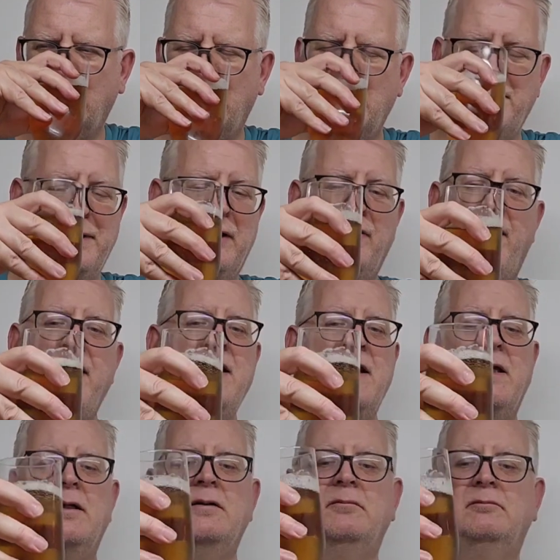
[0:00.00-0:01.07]
And a bit
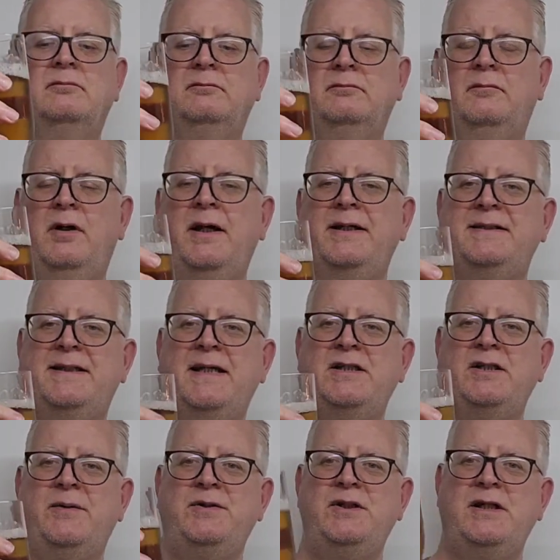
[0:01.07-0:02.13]
grainy. Right, stay
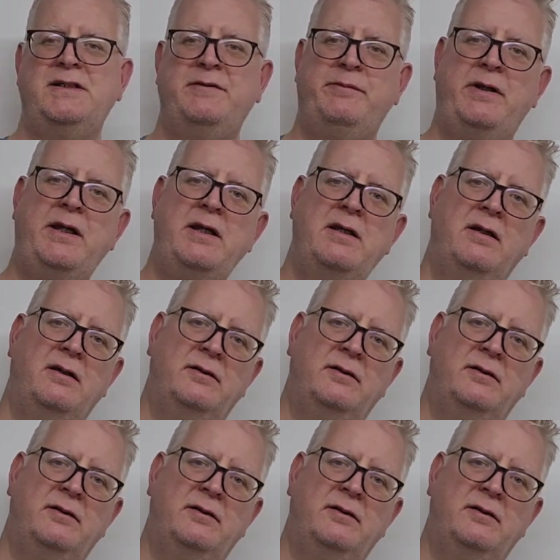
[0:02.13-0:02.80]
sherry. Cheers, everybody.